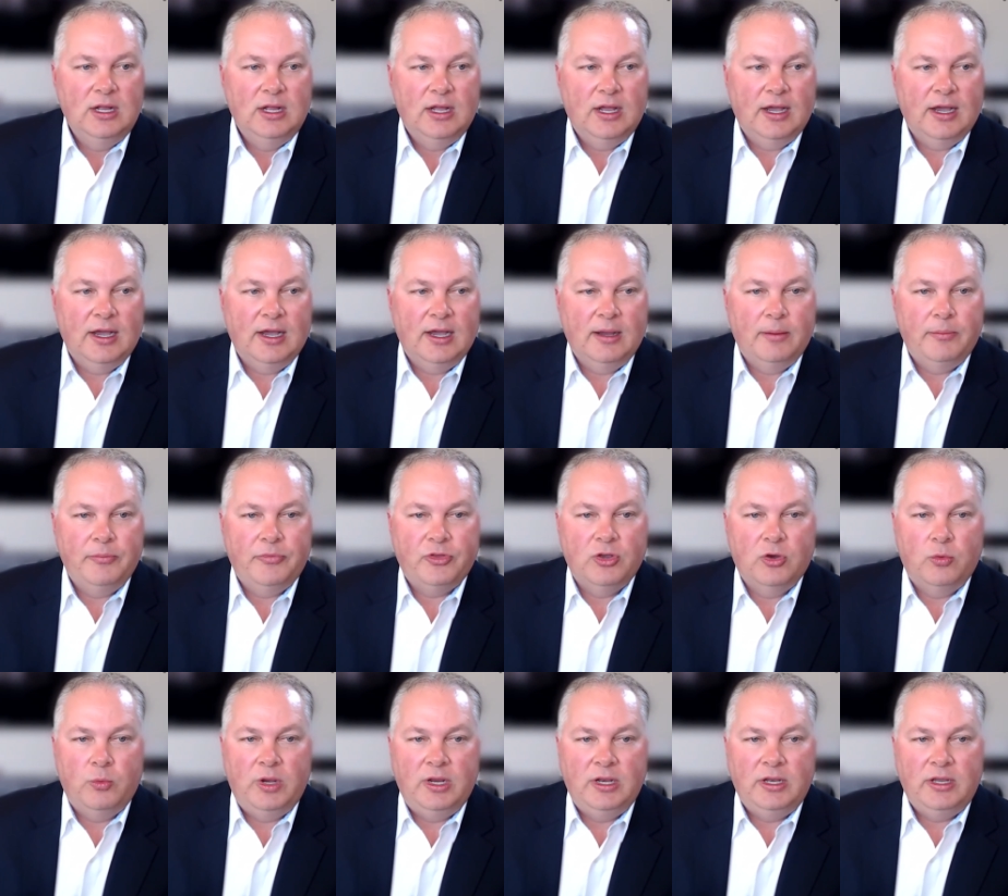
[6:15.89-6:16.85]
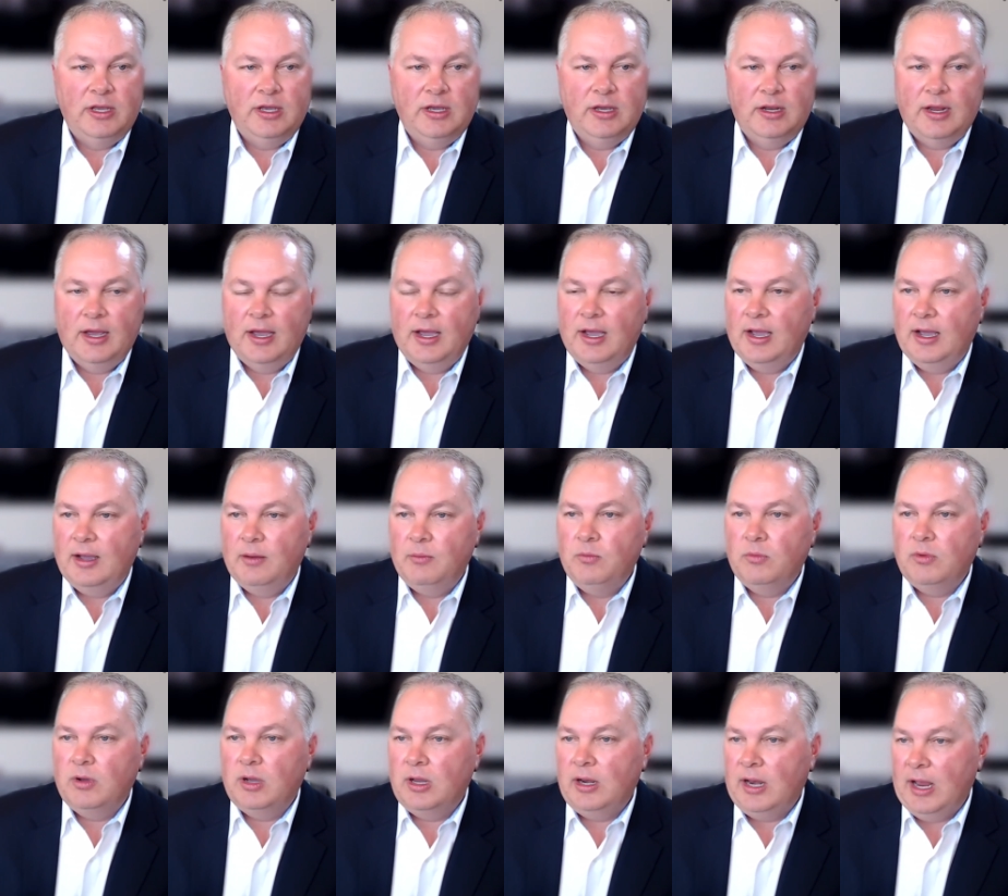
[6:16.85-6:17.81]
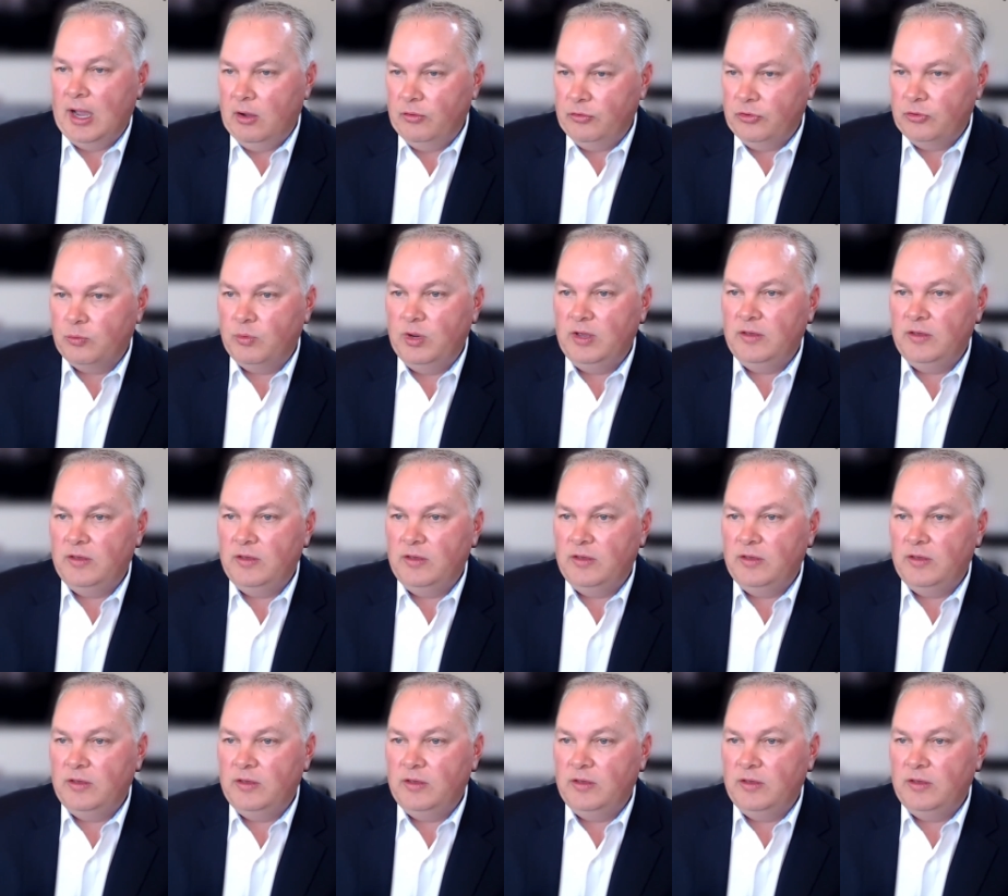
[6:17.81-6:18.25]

Um, so we did um, announce